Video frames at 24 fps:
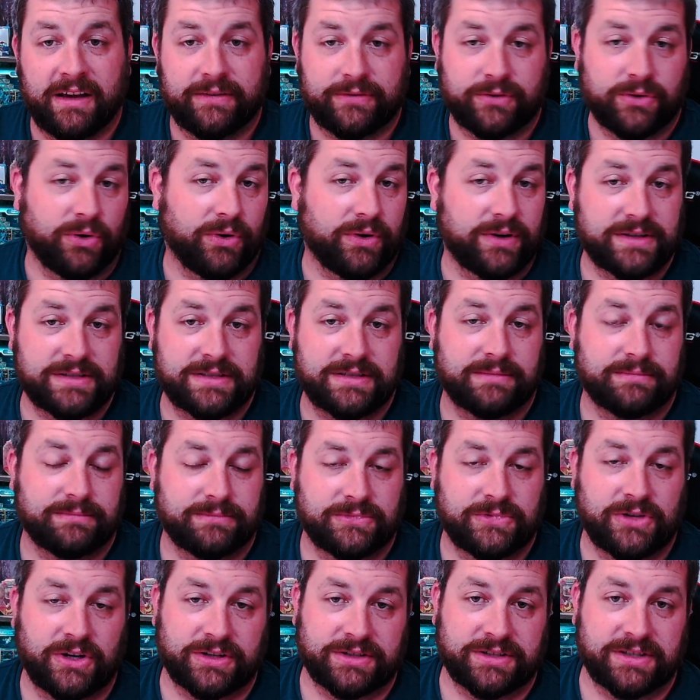of course,
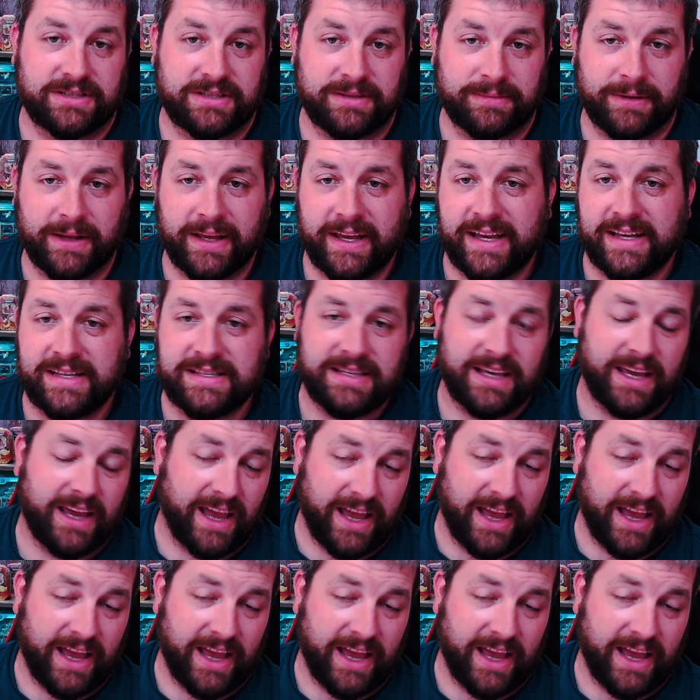Darkness Ablaze,